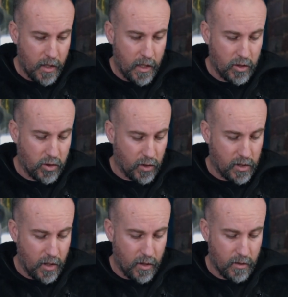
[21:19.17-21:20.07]
It's
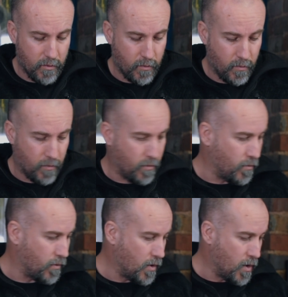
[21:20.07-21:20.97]
just that
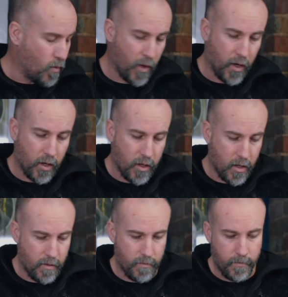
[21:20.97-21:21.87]
when
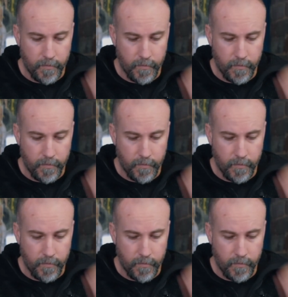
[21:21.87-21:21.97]
I